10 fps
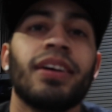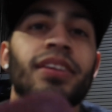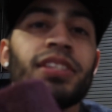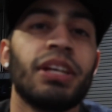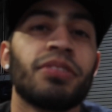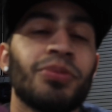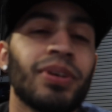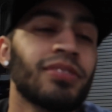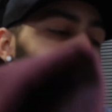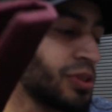Secret to
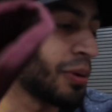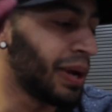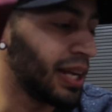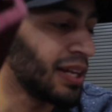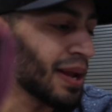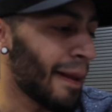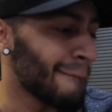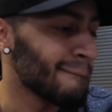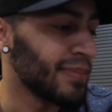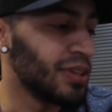wheels is when they're painted,
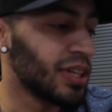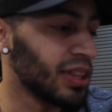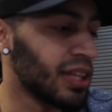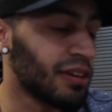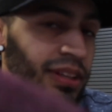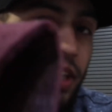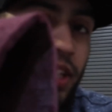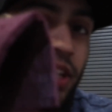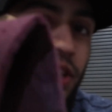you can literally